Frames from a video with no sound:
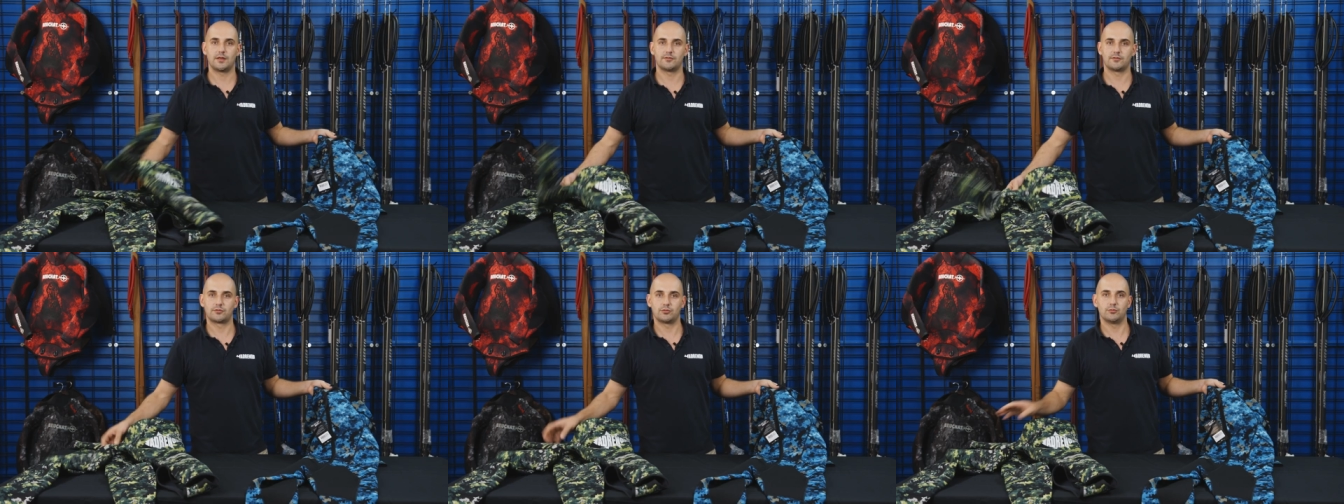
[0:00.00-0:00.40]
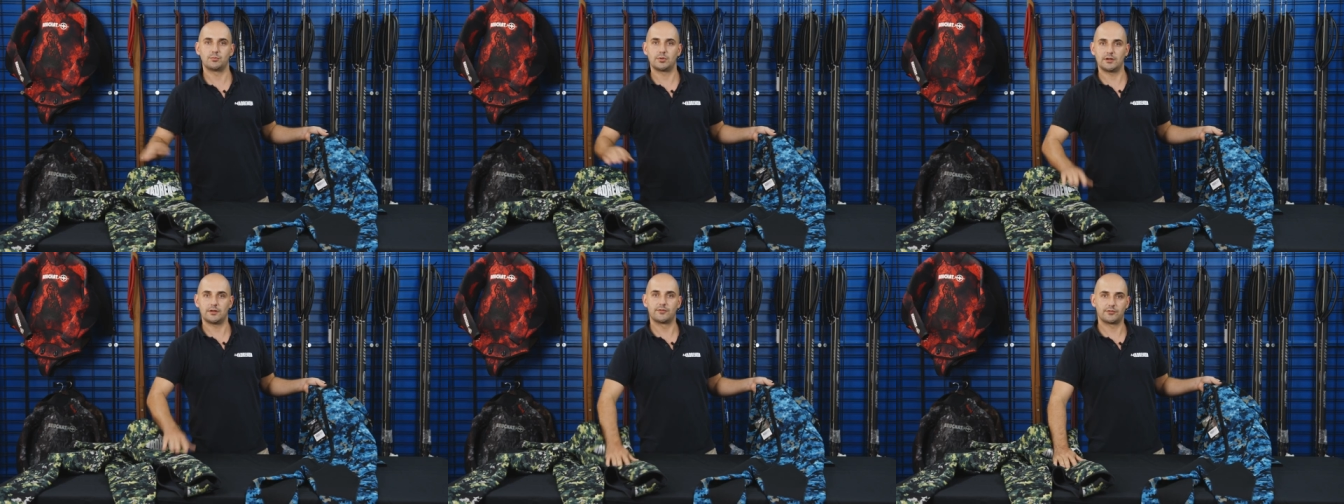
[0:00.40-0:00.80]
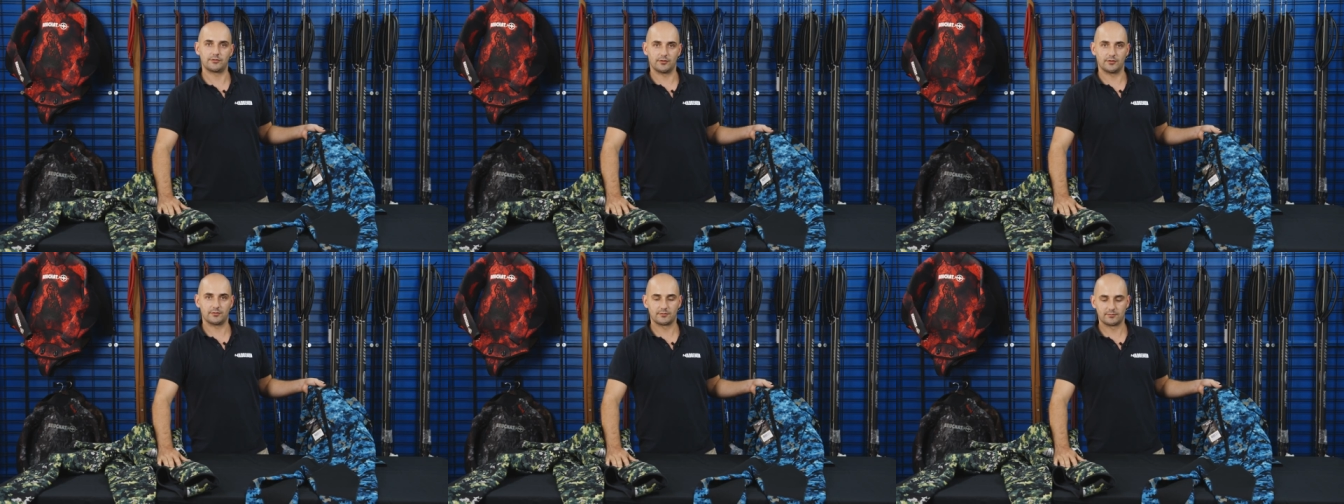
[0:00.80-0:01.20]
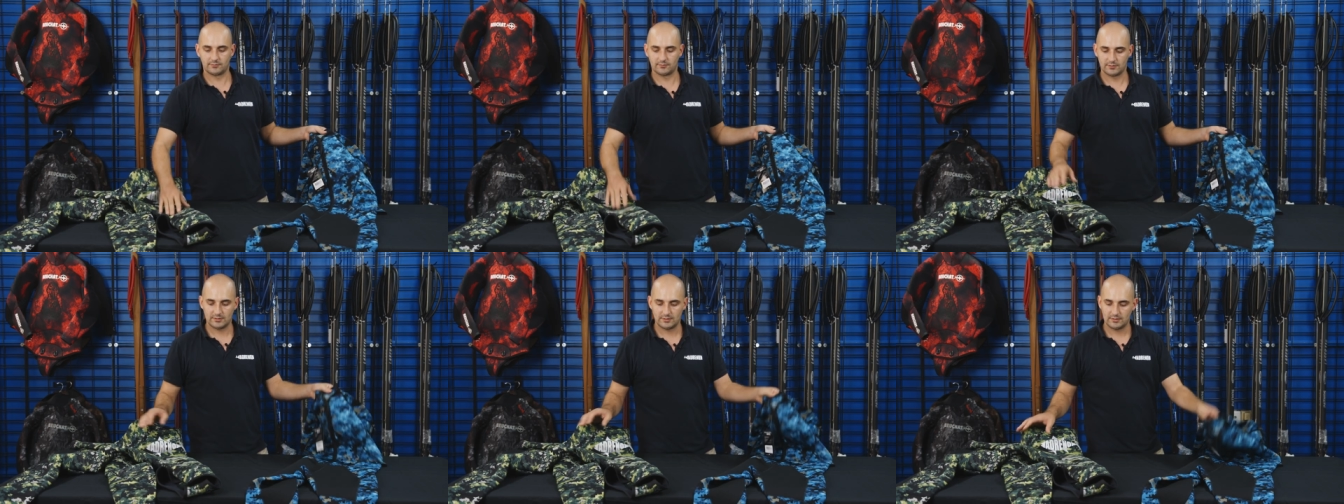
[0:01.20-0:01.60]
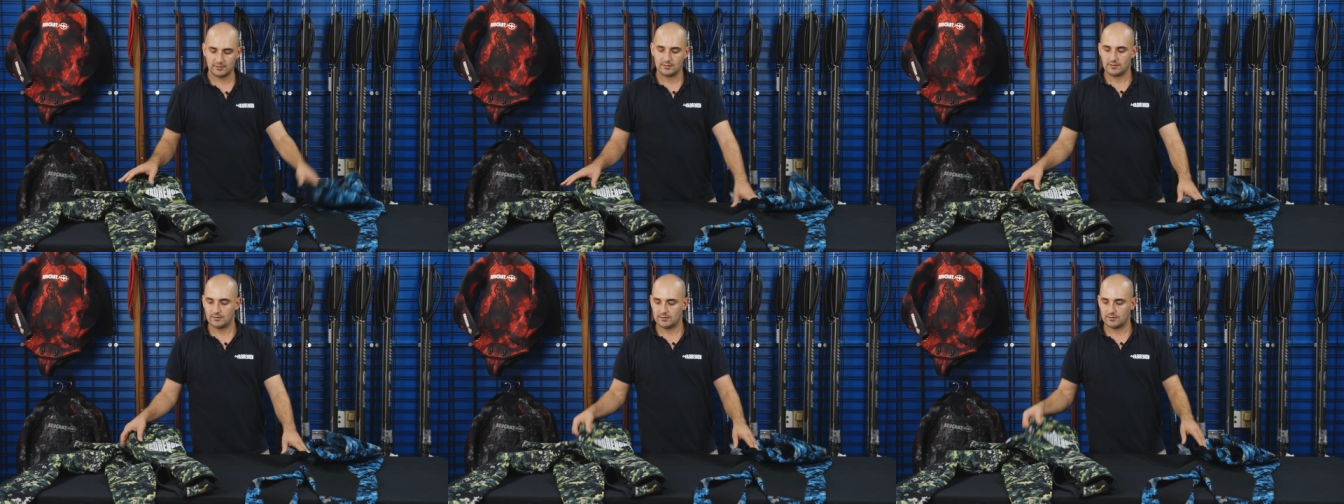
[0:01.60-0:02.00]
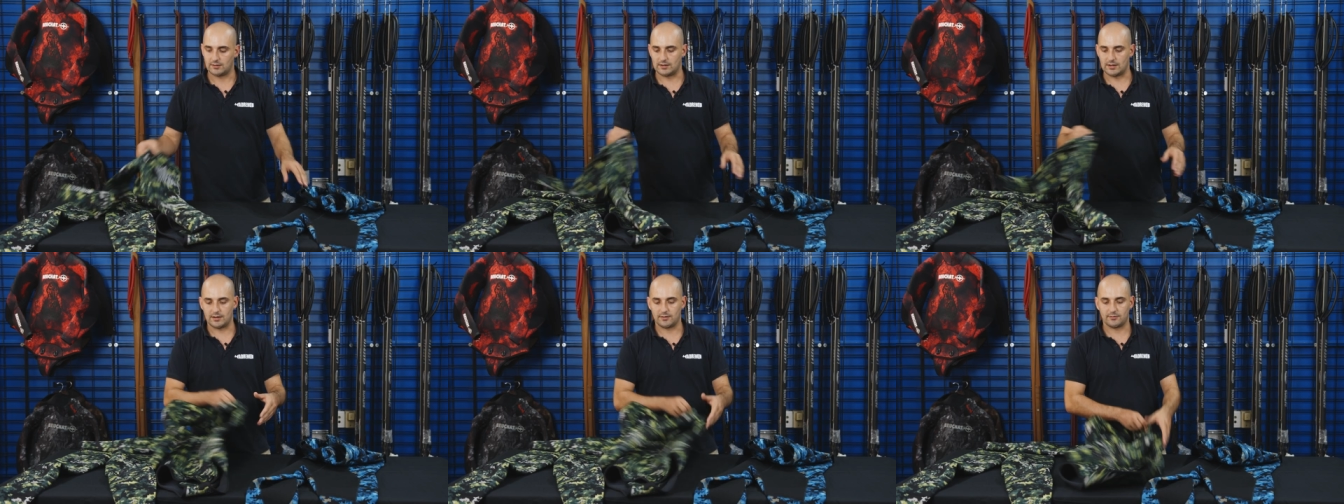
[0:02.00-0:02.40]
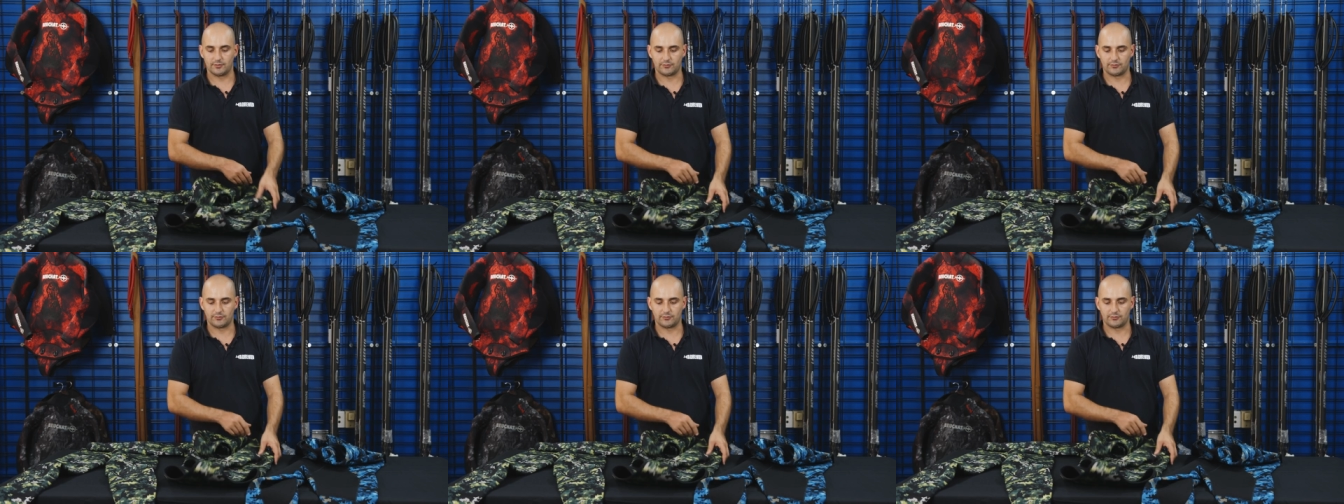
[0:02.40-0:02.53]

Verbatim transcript: as a two-piece suit. Again,